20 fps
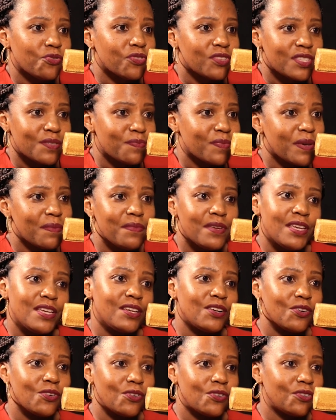this baby
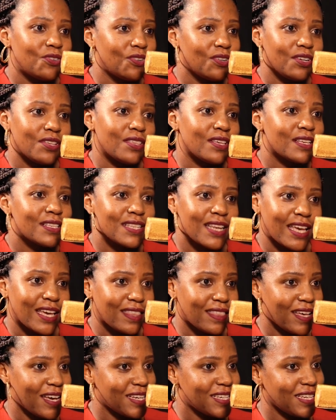or things like
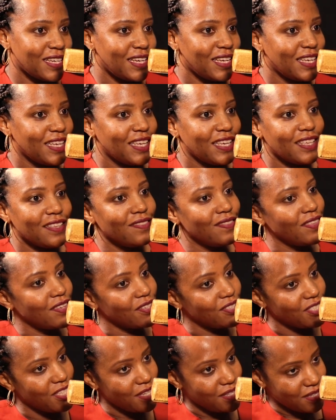that.
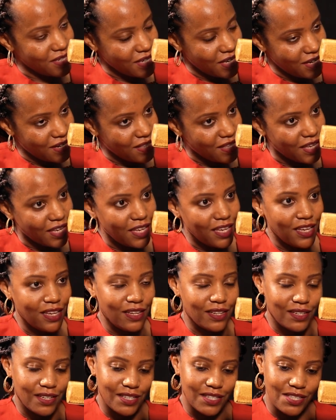They'll just get the egg,
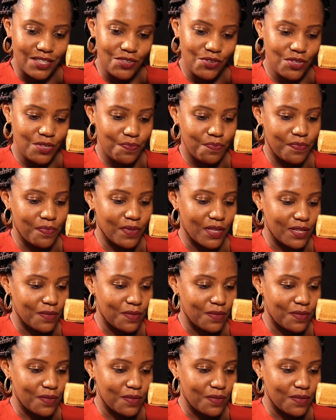just the